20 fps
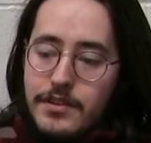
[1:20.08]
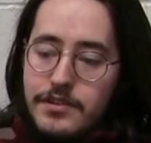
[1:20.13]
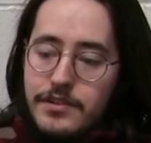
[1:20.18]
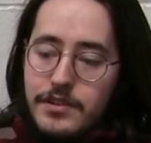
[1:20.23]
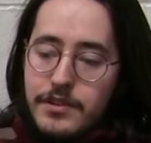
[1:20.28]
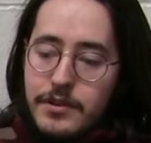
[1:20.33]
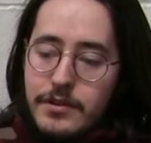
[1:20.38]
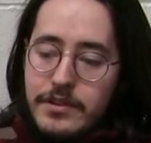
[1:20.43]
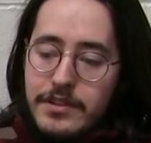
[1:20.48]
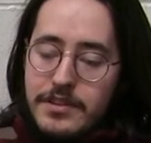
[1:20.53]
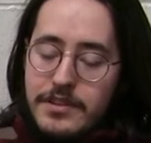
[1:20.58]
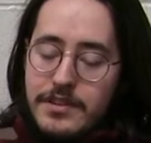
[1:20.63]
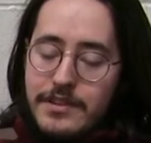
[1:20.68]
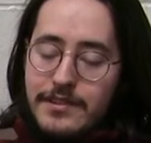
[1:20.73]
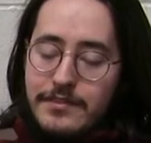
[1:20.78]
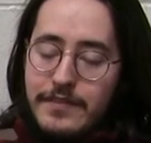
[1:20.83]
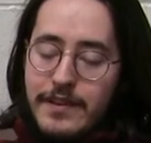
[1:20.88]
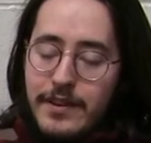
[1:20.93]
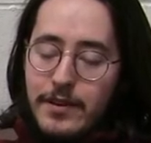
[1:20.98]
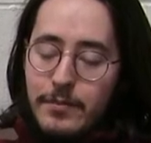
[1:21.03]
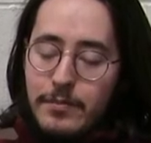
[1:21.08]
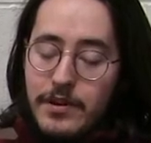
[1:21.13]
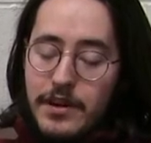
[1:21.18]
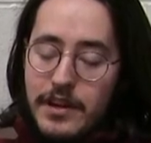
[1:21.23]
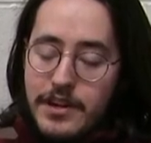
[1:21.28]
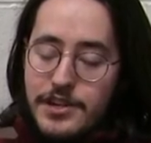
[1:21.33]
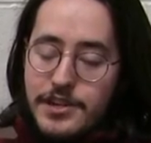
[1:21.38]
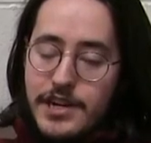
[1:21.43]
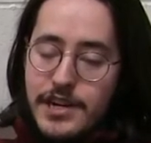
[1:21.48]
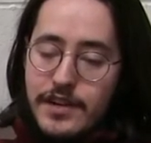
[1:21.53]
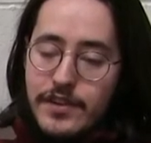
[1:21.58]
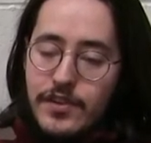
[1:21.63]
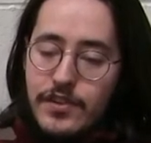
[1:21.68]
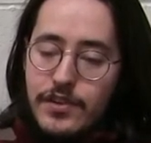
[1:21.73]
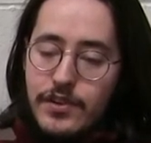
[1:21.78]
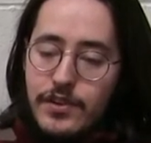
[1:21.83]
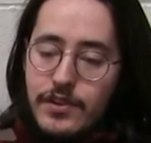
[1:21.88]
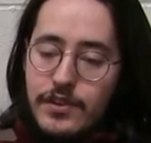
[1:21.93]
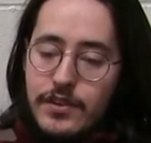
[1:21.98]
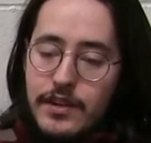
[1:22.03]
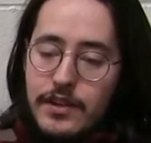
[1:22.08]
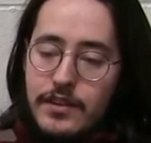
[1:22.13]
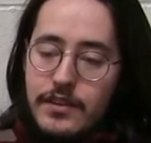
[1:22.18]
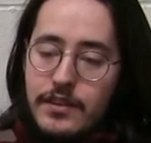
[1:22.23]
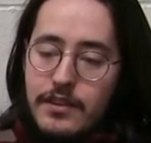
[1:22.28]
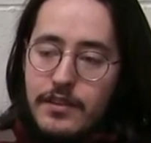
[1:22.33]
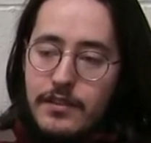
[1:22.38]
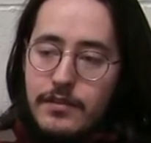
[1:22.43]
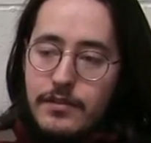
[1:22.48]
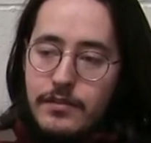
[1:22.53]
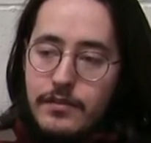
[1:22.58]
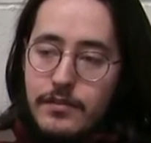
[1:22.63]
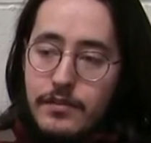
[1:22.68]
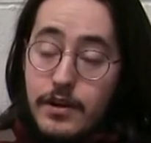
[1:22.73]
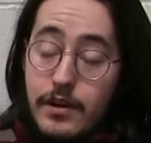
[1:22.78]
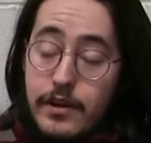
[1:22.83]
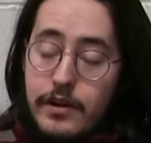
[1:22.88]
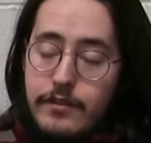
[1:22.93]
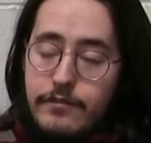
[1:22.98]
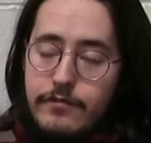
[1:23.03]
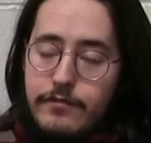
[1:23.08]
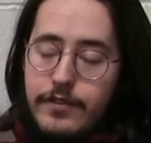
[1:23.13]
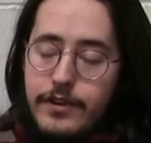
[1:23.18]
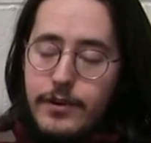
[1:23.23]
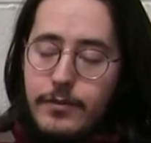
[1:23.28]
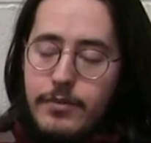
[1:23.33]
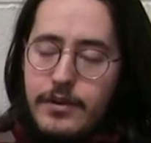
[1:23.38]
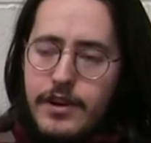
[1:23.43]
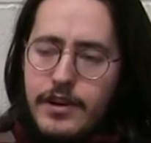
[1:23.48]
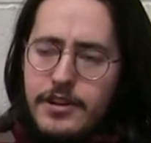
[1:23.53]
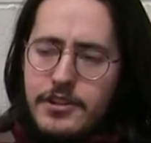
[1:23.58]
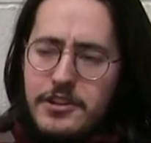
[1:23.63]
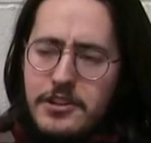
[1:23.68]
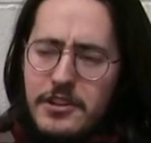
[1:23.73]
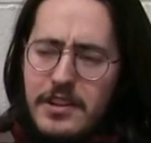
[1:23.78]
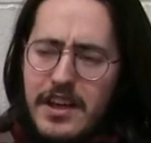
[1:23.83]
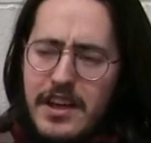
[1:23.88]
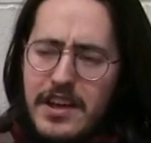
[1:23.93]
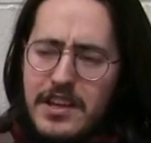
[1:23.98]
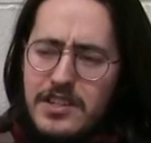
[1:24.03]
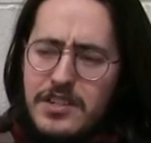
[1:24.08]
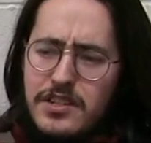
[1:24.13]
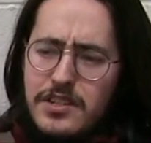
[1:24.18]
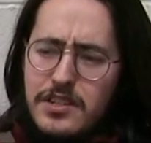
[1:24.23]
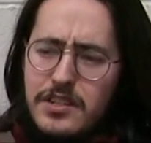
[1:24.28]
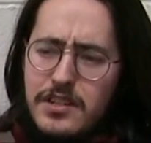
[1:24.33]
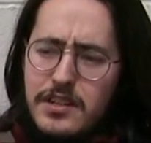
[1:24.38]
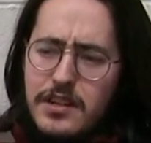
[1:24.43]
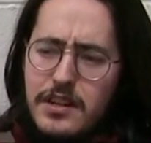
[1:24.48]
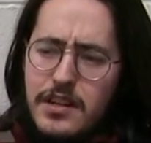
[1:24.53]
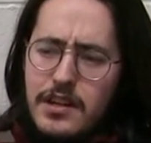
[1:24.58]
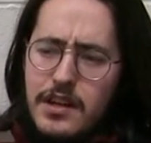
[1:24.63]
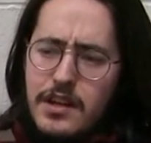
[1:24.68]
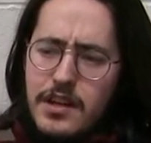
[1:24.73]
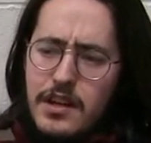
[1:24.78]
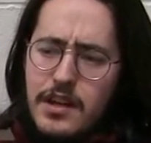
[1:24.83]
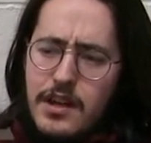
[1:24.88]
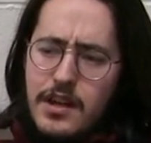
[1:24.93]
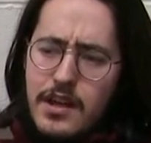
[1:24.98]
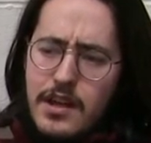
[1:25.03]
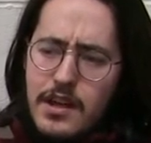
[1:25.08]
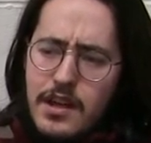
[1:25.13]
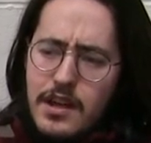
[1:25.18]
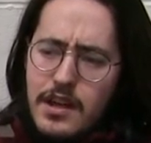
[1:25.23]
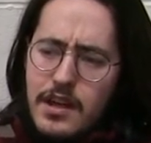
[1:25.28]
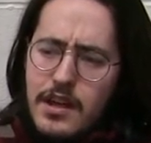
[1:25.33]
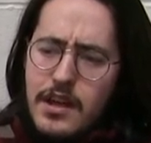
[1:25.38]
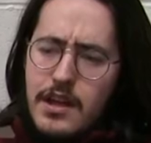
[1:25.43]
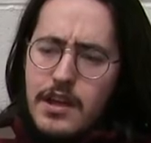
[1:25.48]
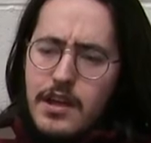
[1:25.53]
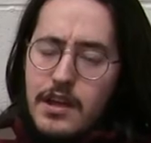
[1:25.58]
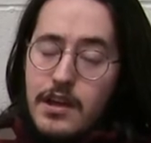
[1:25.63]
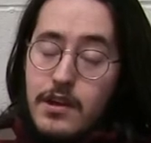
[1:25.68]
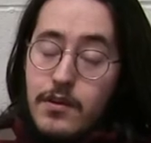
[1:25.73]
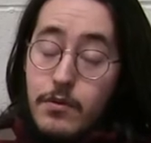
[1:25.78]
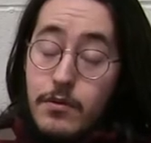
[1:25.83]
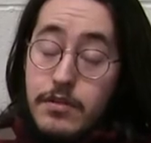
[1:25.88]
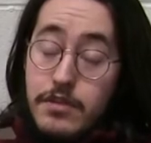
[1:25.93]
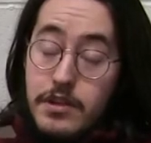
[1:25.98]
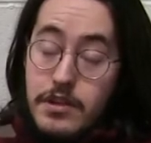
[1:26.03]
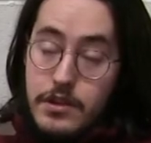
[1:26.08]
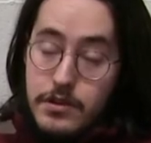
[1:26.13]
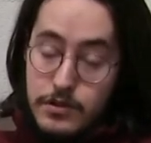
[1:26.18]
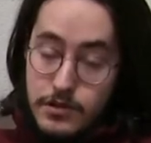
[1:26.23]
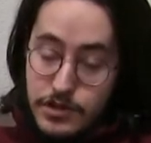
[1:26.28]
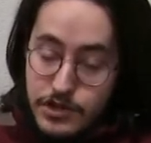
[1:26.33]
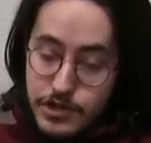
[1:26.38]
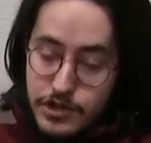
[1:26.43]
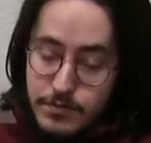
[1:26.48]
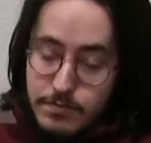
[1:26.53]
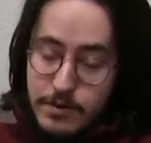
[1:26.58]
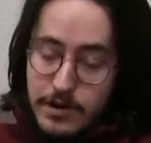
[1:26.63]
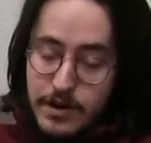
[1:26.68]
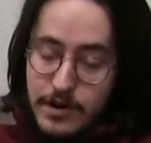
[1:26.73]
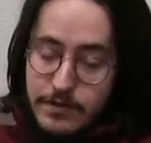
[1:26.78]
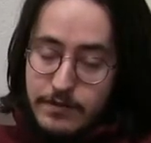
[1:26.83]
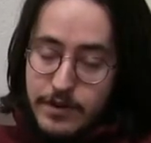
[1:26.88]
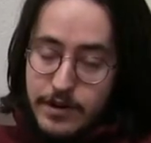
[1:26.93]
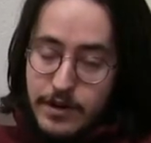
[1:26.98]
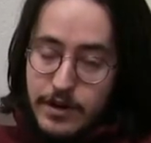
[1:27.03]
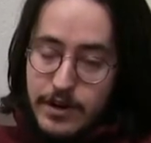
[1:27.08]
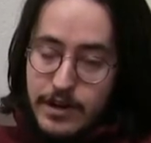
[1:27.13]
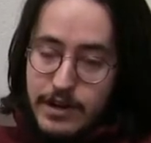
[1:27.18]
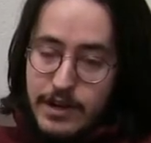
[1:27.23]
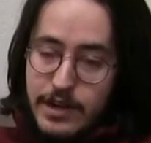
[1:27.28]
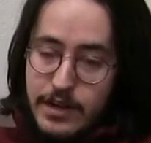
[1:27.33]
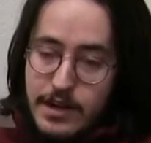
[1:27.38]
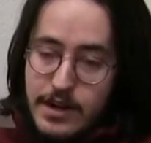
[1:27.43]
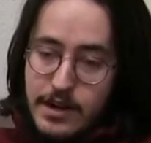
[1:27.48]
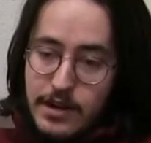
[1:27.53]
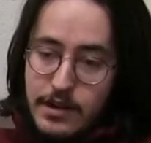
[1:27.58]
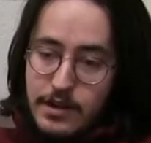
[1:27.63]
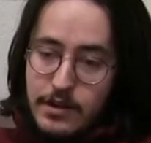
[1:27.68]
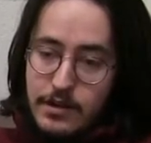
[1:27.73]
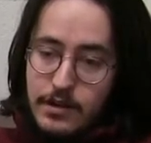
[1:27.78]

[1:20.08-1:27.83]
So this is our final project in our video production class, with a huge part of our grade.